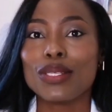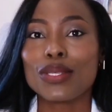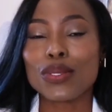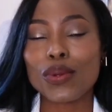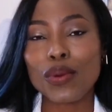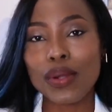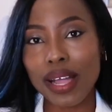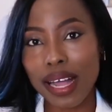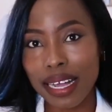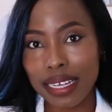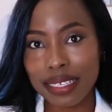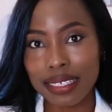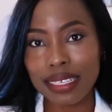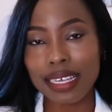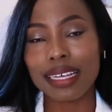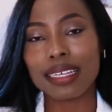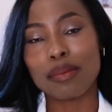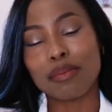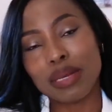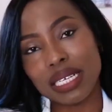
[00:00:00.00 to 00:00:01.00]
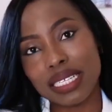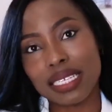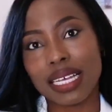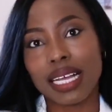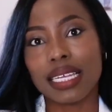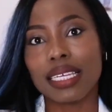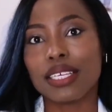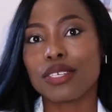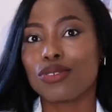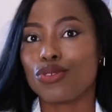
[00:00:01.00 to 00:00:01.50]
So guys,
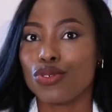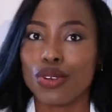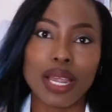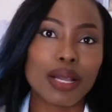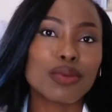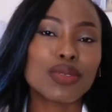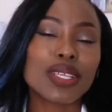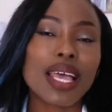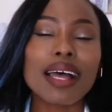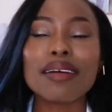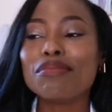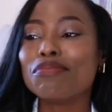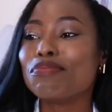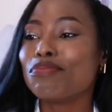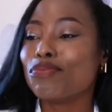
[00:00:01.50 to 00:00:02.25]
metallic trouser